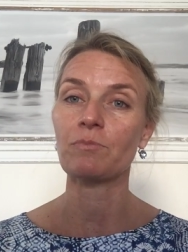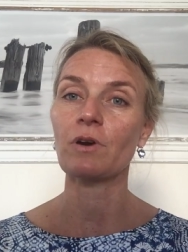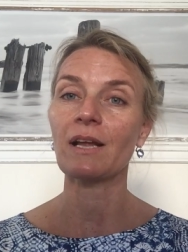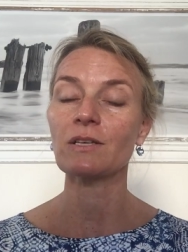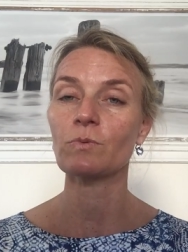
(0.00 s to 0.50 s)

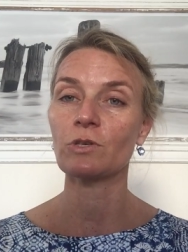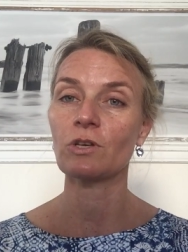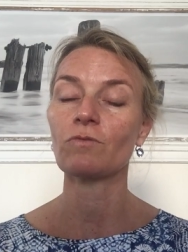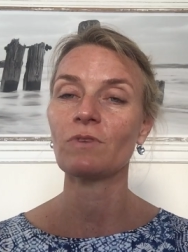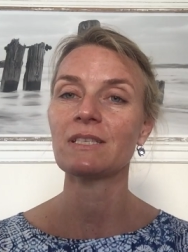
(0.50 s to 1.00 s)
products which
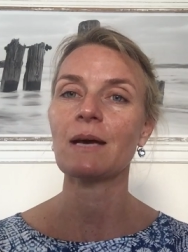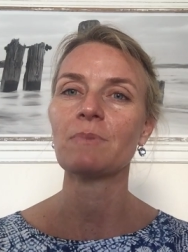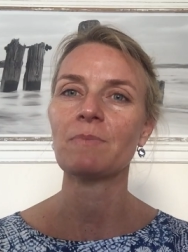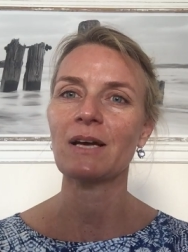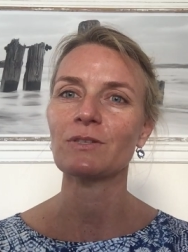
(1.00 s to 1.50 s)
you can read up
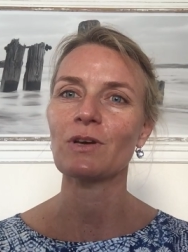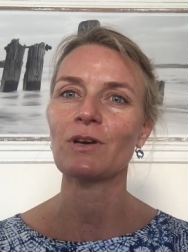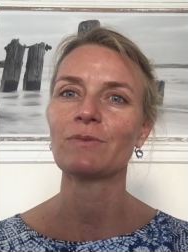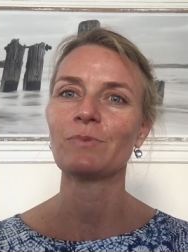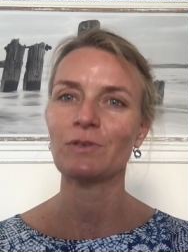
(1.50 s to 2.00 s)
about
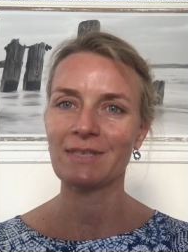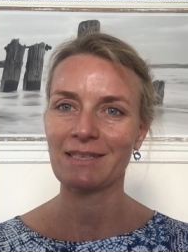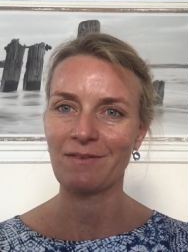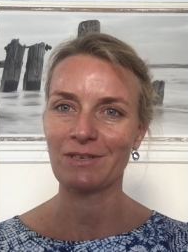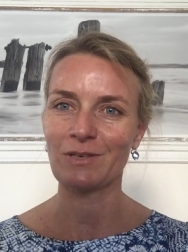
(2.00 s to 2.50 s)
on
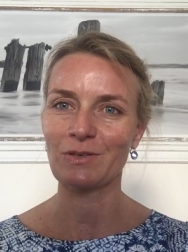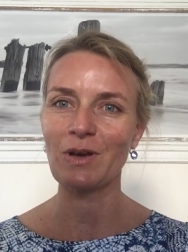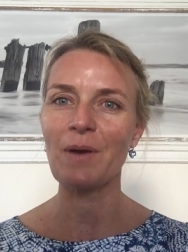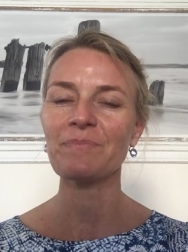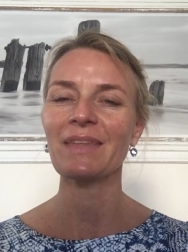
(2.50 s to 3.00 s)

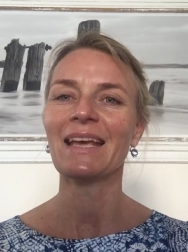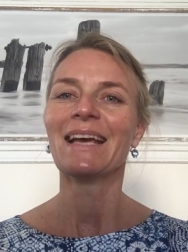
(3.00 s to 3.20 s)
beautysavvy.com